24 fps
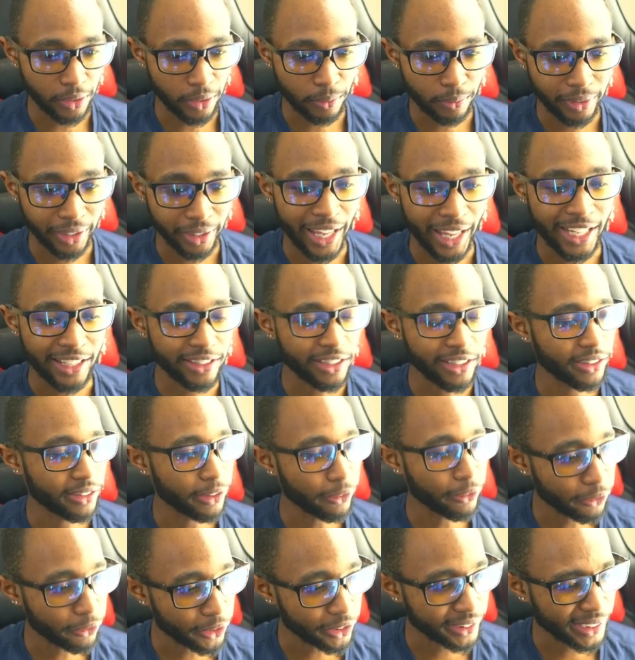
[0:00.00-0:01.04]
Light took the
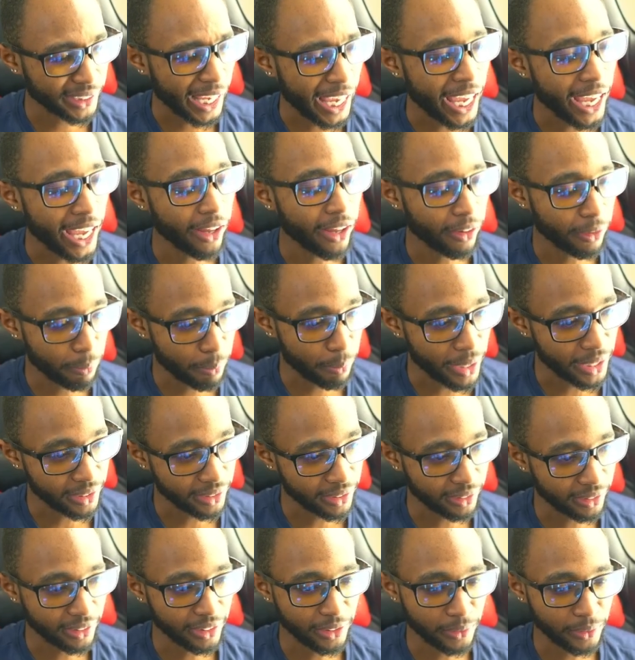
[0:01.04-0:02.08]
first L,
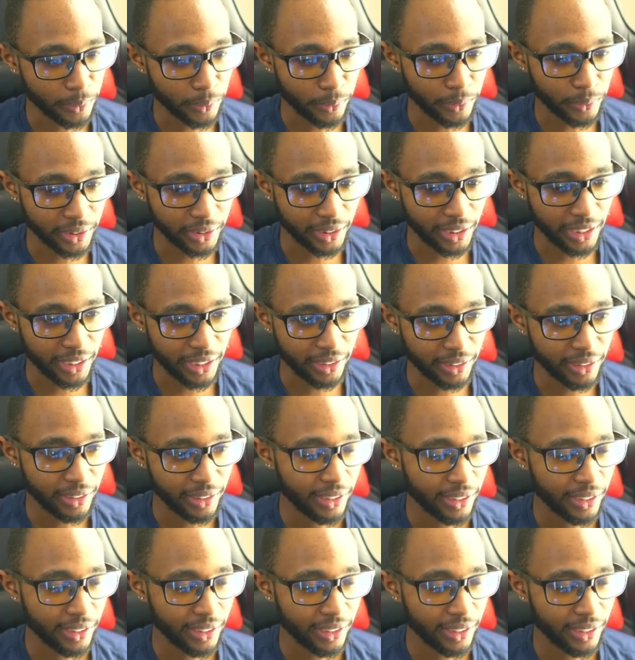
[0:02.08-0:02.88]
basically, is what we're saying.